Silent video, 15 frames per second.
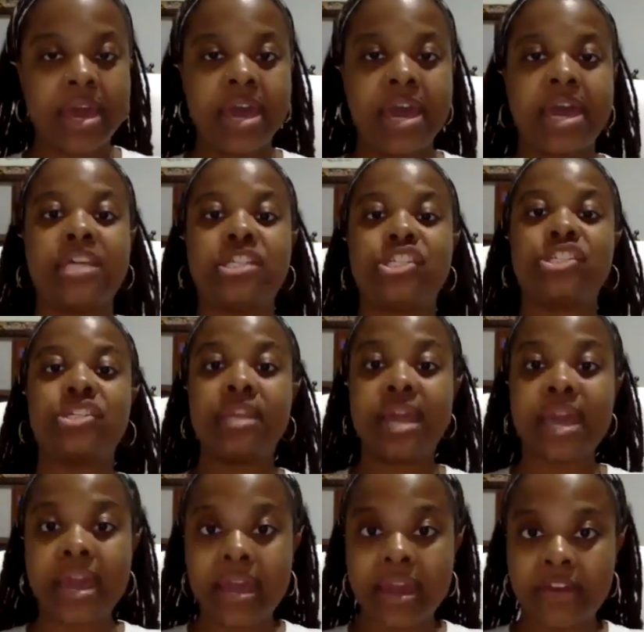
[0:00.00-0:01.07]
and
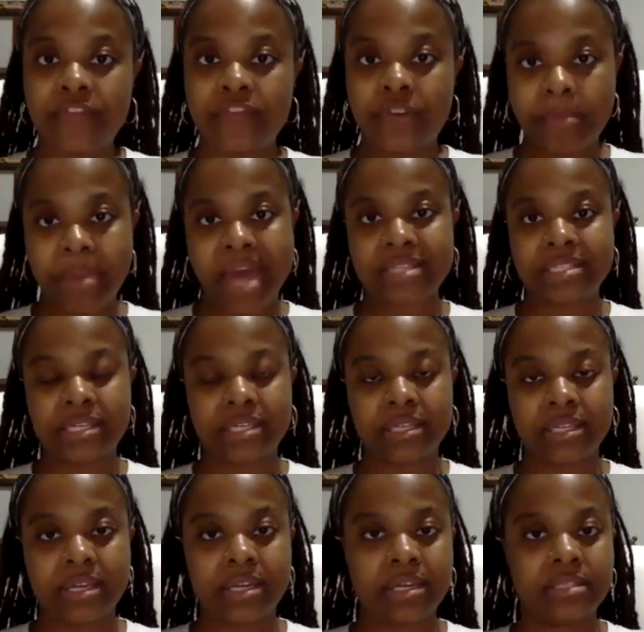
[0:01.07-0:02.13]
shnei for
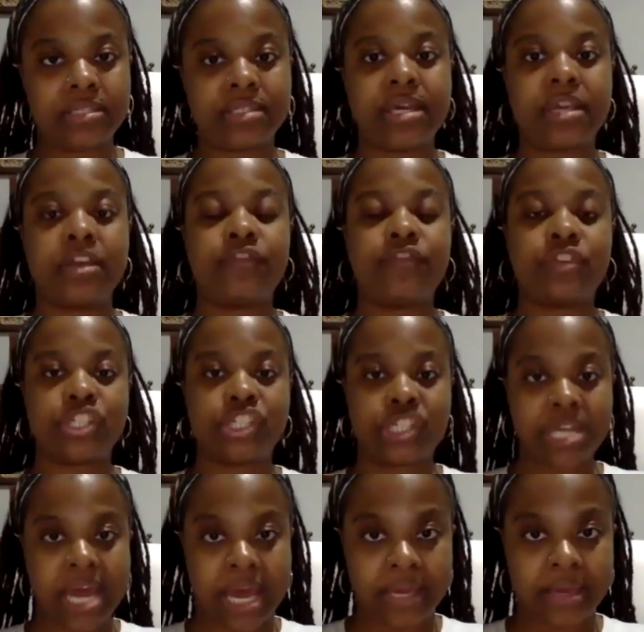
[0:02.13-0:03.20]
masculine instead of
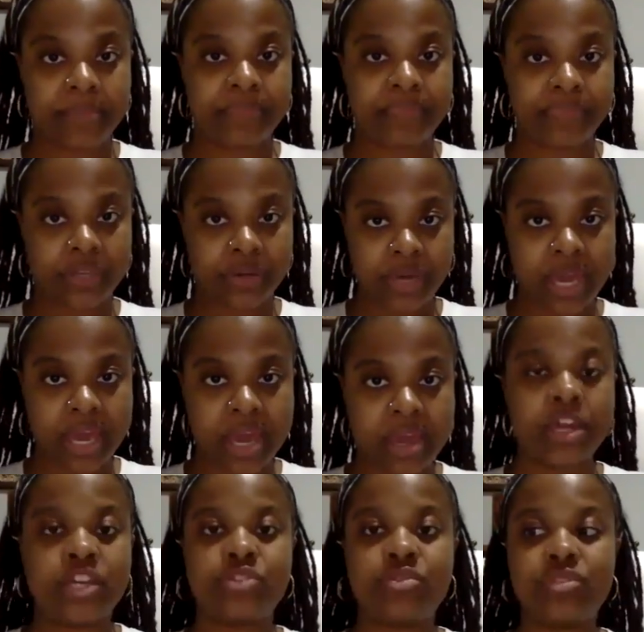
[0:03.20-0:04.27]
shnaim.
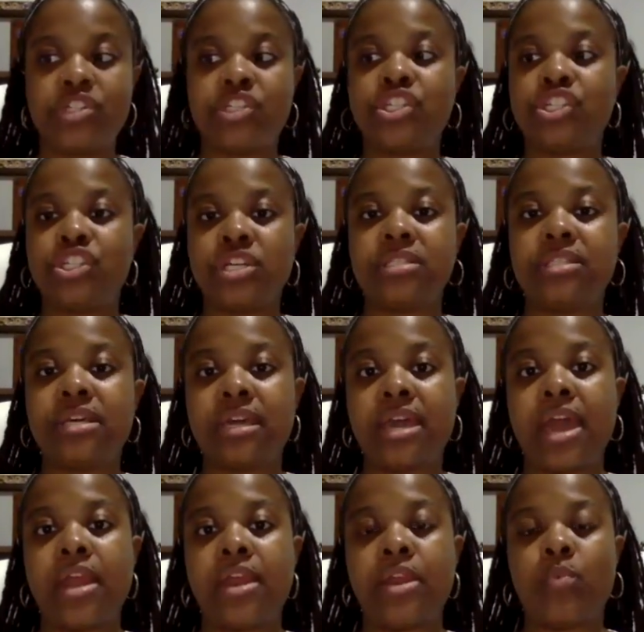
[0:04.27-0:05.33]
Okay, so this is just,
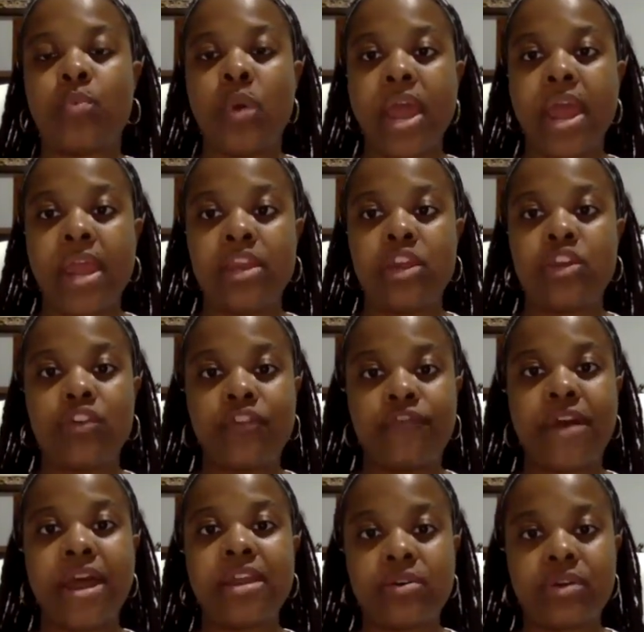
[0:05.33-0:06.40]
again, when your
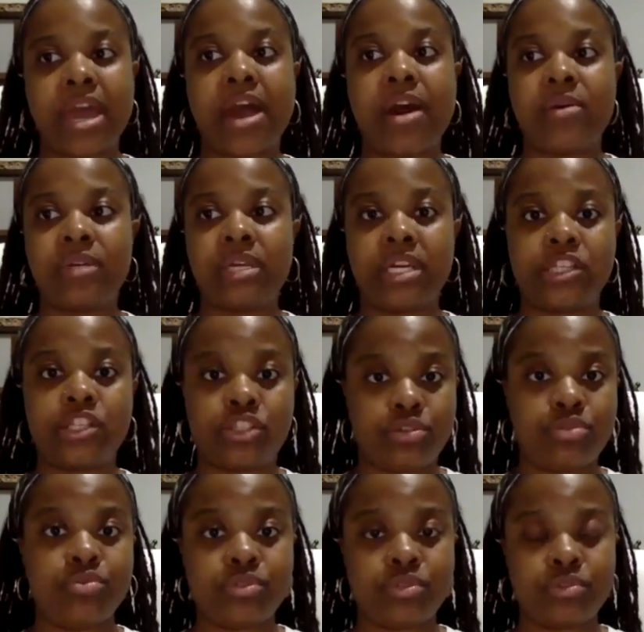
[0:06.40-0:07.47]
final count is
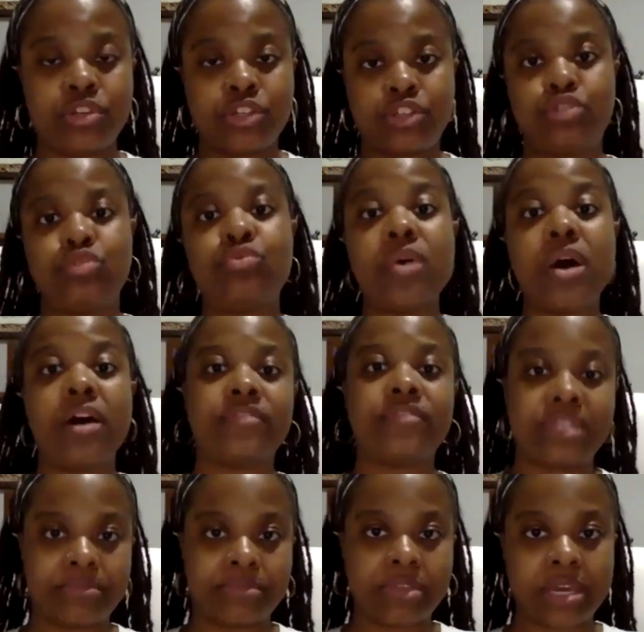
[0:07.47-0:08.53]
2. So there's 2 of
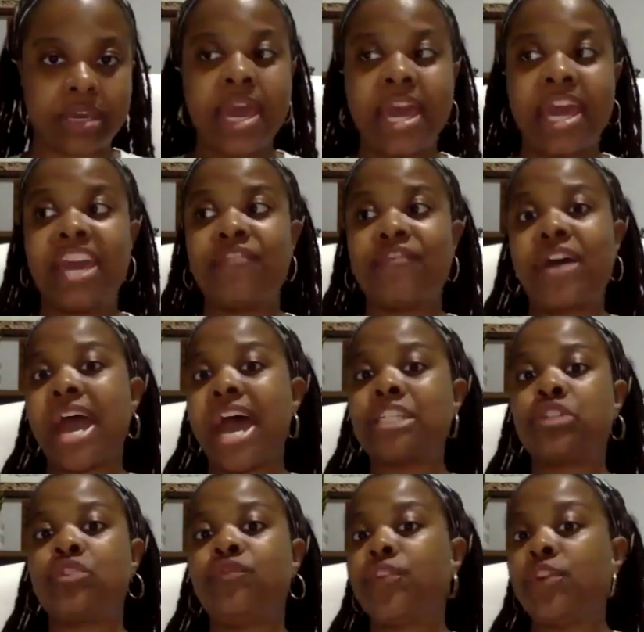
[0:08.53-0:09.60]
something. If I ask
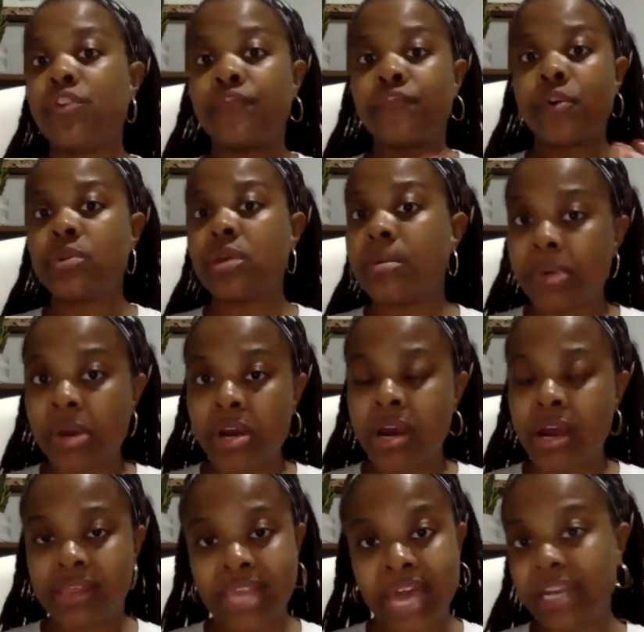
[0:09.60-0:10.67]
you for your phone number
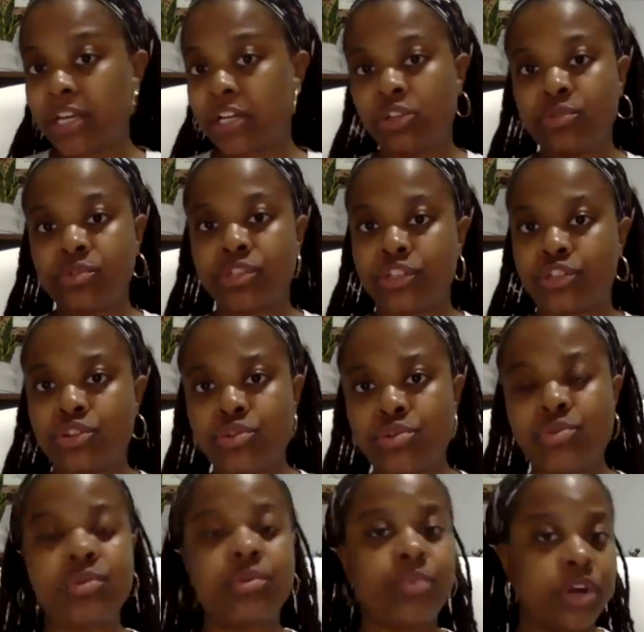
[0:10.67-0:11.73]
and that includes a
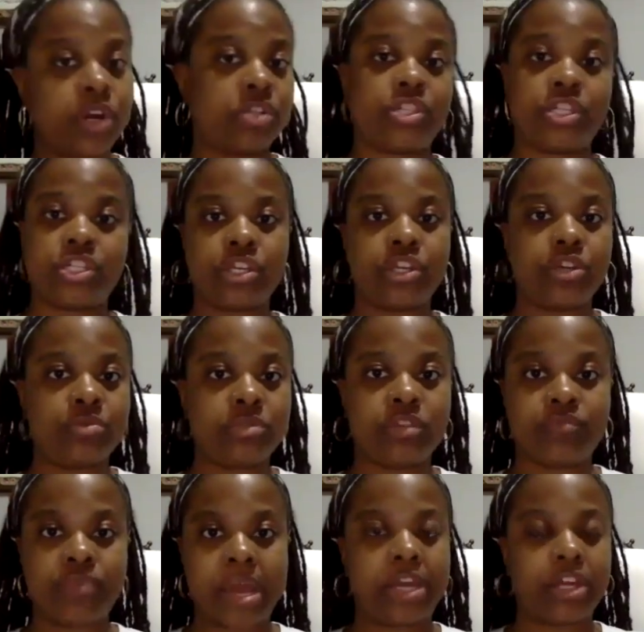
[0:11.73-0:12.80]
2, we're just going to use the
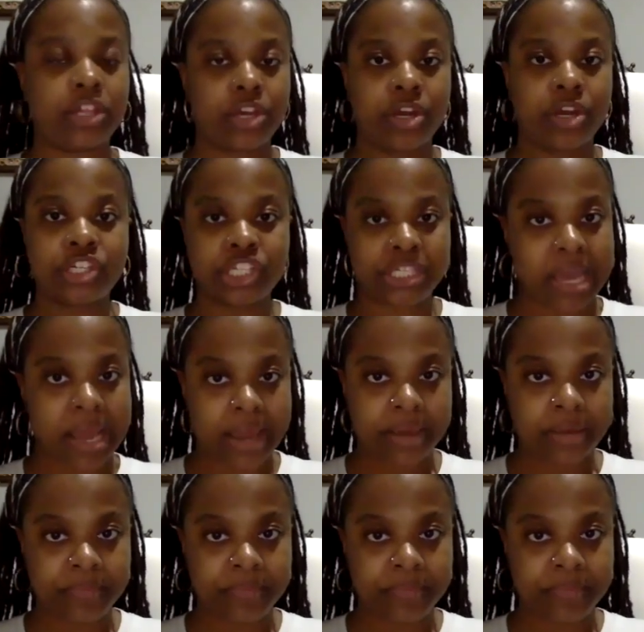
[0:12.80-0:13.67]
regular shtaim.